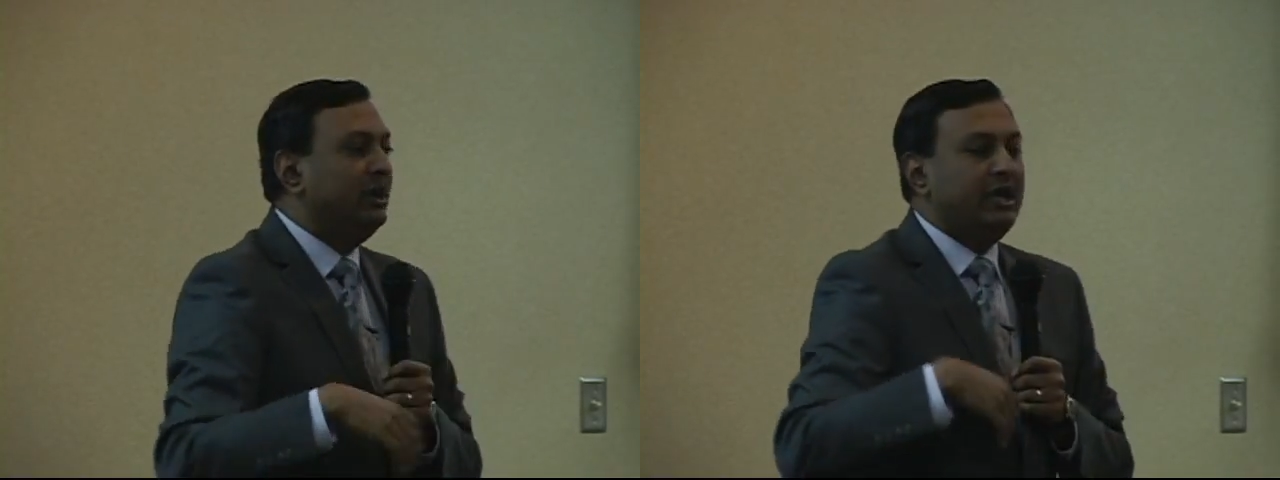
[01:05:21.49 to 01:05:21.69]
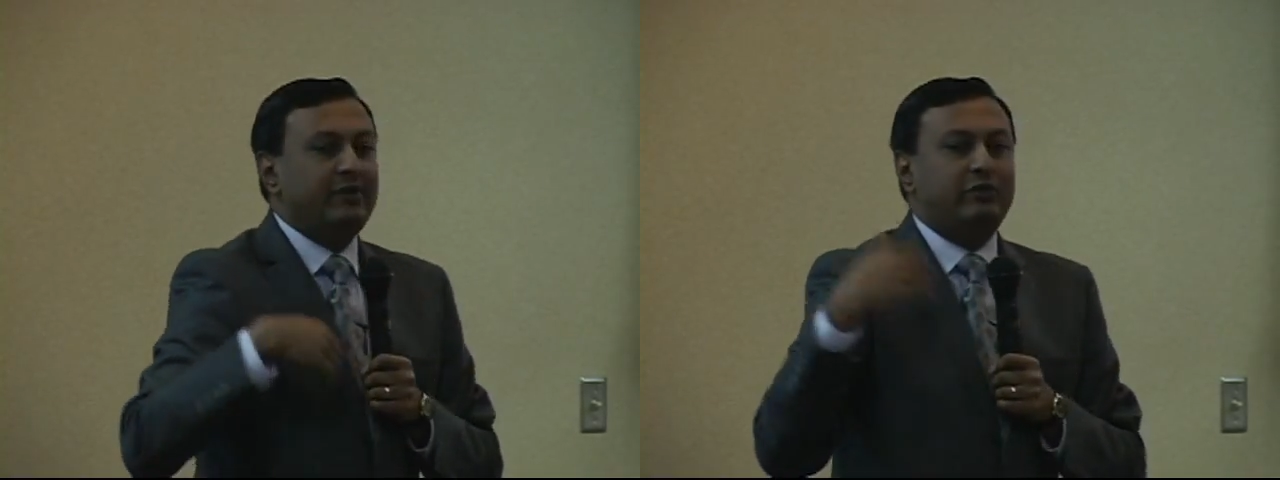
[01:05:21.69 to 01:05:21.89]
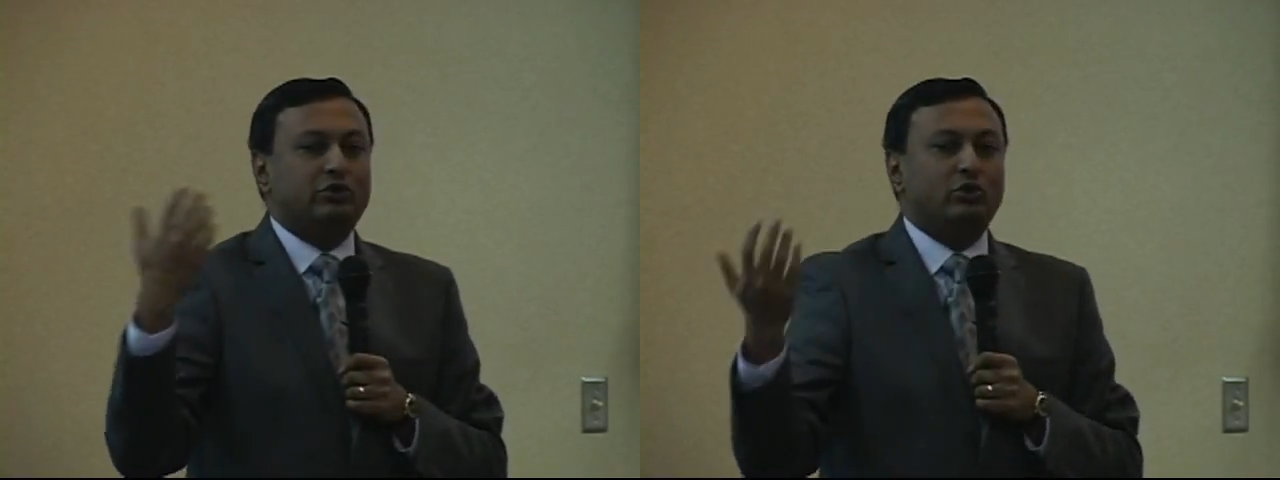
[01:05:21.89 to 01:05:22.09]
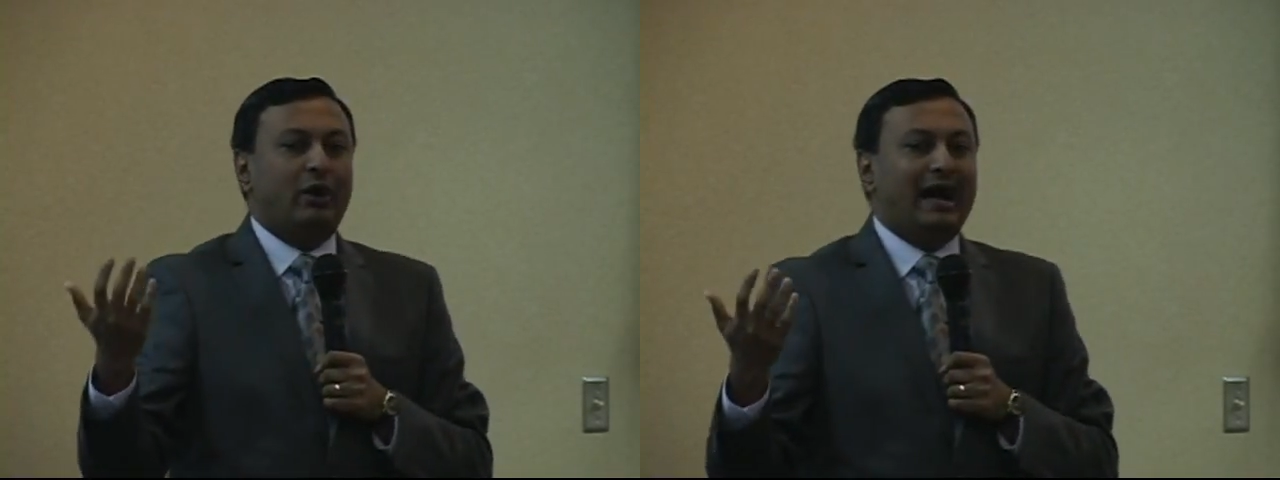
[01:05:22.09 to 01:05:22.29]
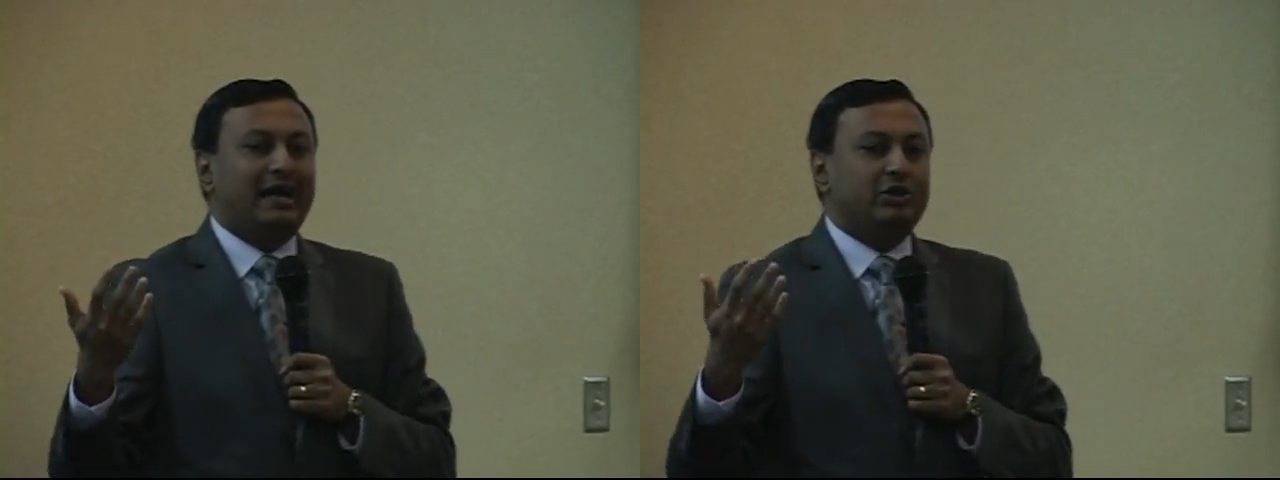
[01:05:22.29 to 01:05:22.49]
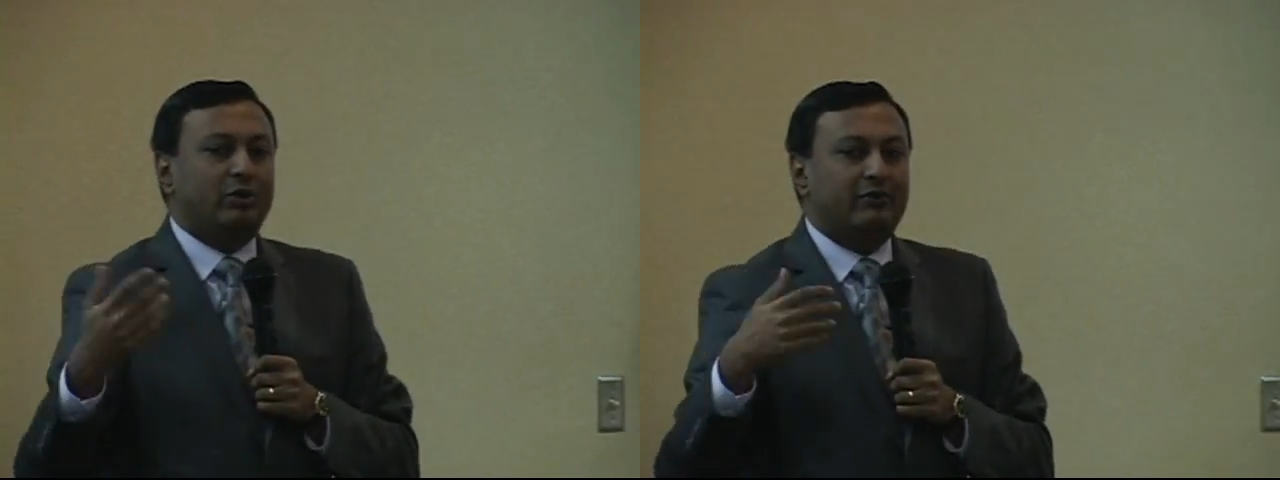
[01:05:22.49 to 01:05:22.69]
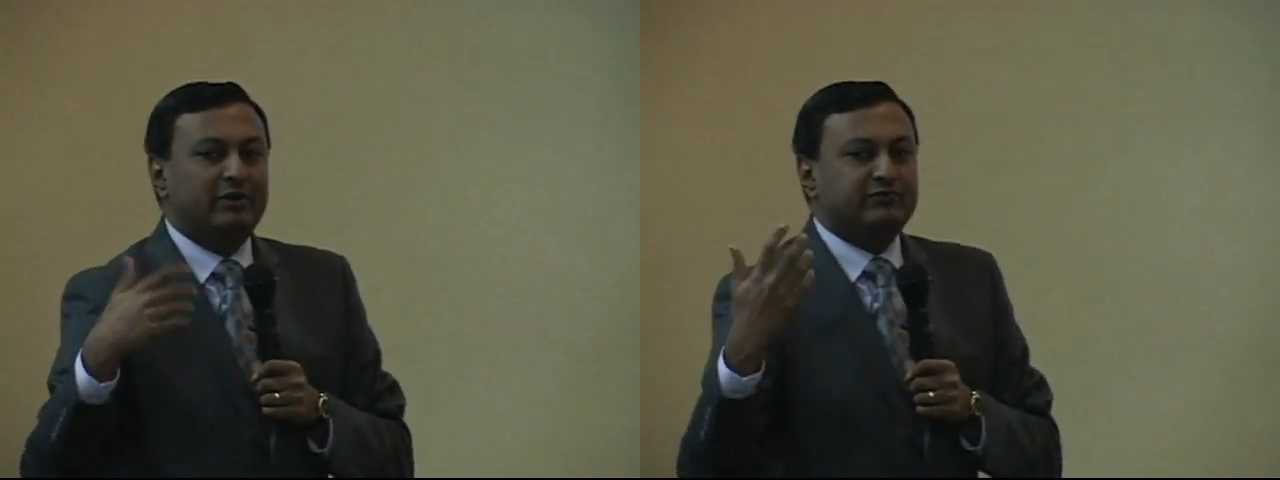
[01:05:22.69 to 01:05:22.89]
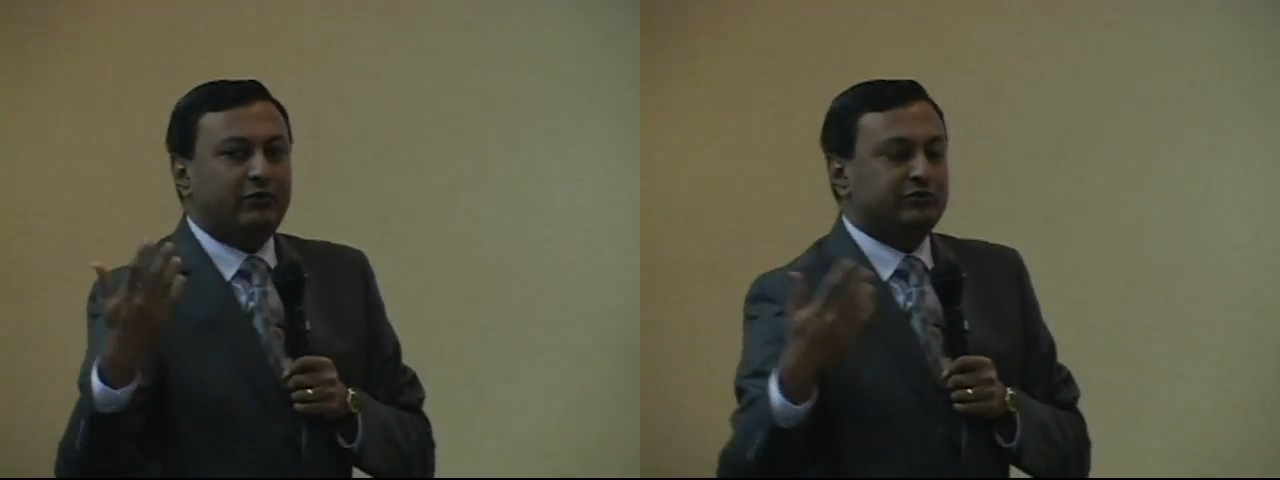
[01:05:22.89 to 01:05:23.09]
If you're too high, you are at
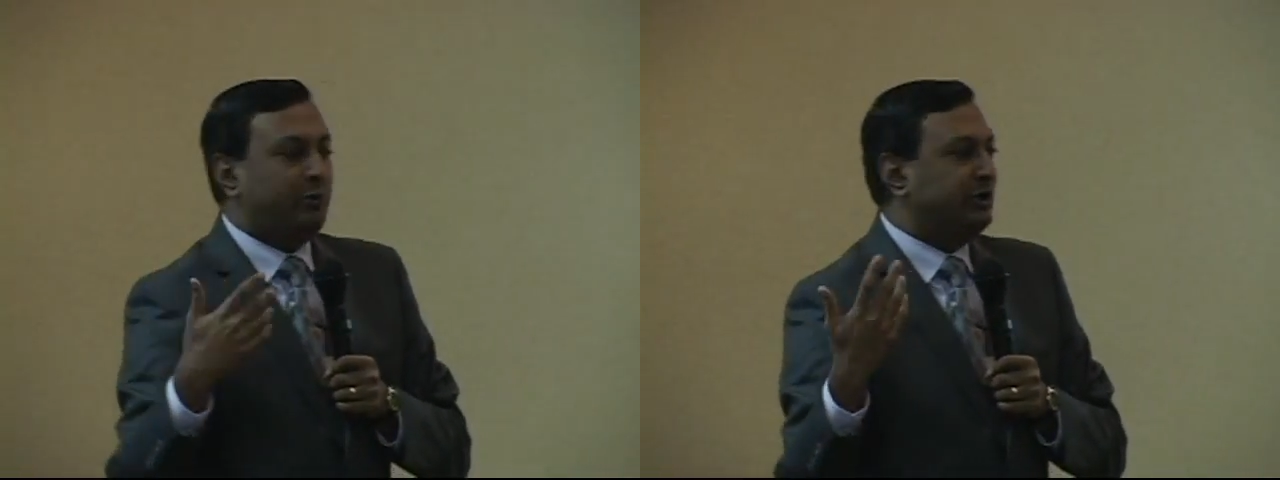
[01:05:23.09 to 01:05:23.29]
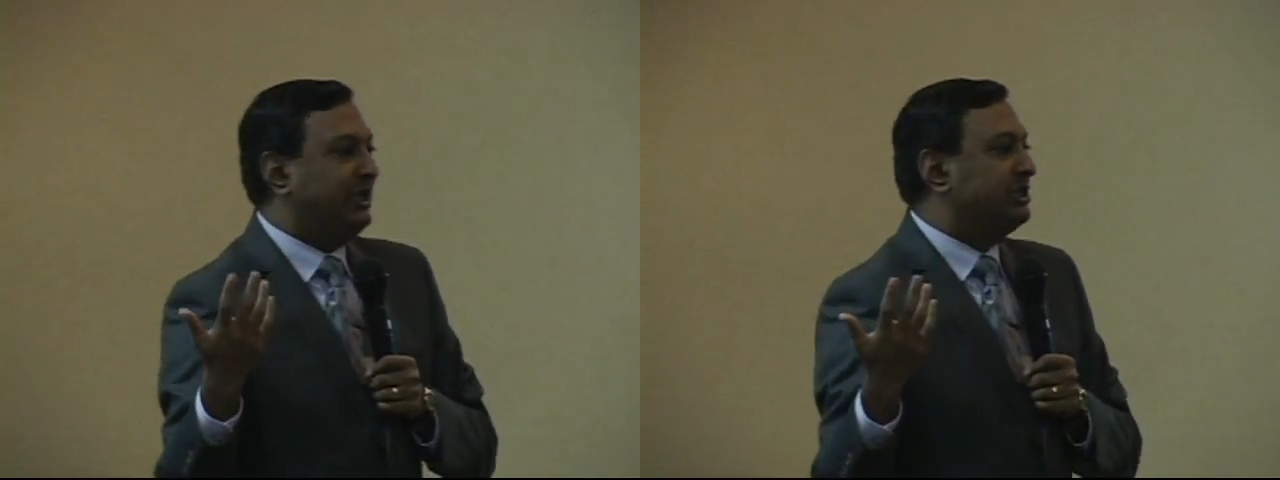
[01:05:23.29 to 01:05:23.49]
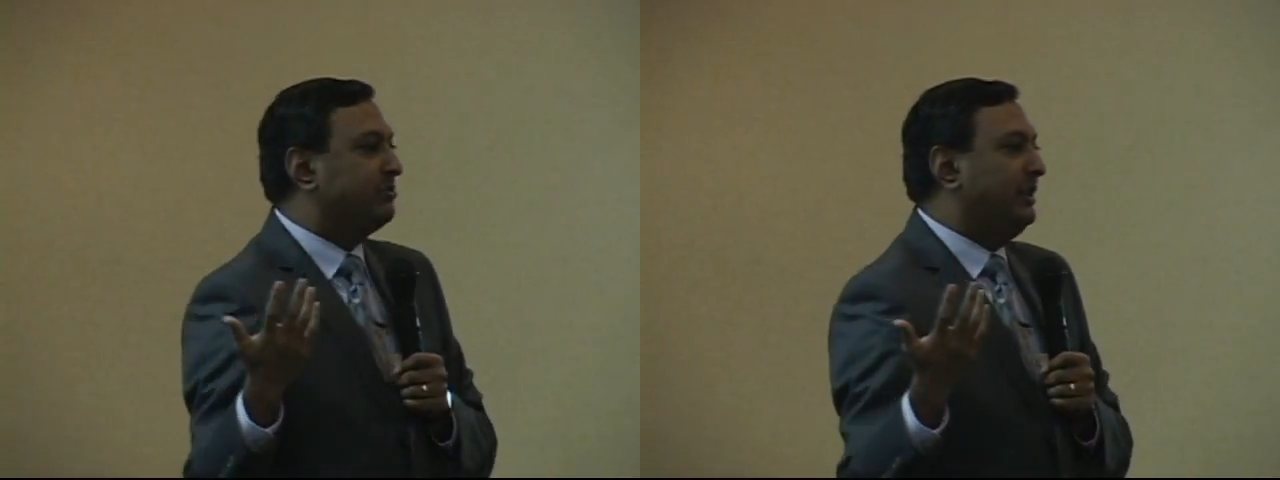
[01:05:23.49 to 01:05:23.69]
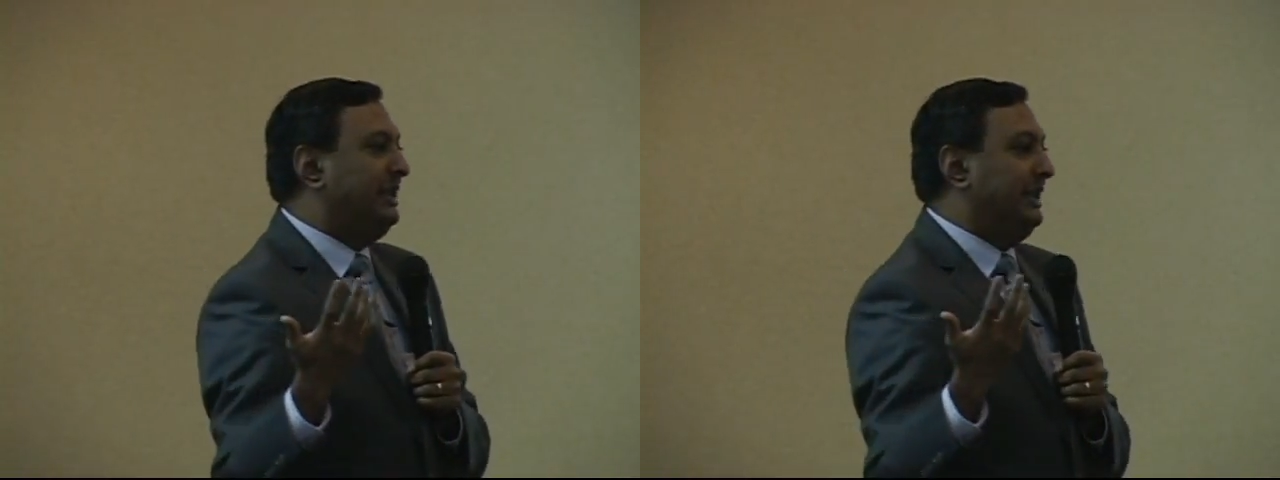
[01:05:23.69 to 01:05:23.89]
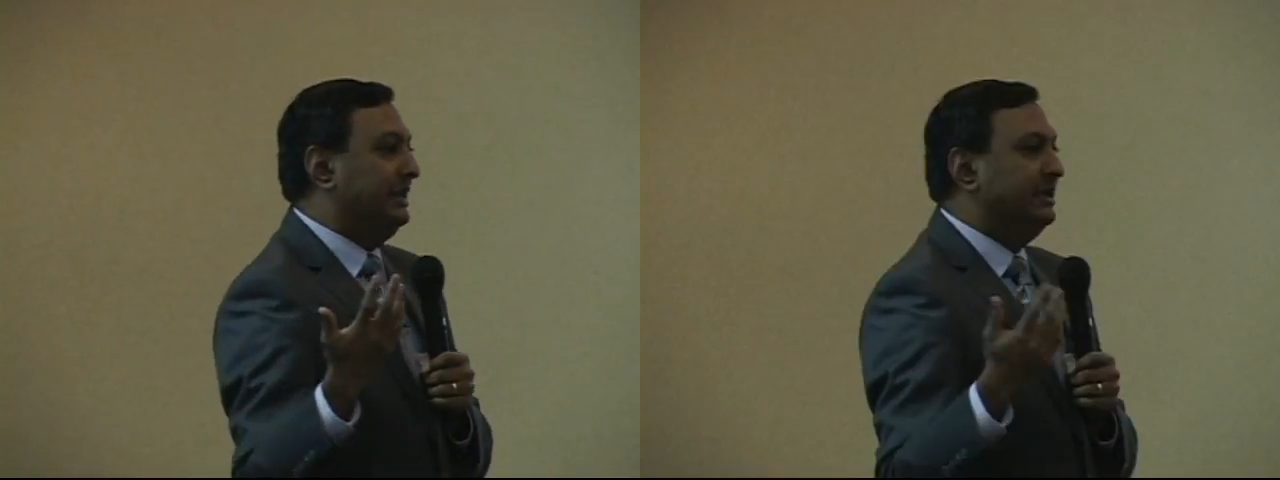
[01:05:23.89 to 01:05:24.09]
risk for spontaneous bleeding.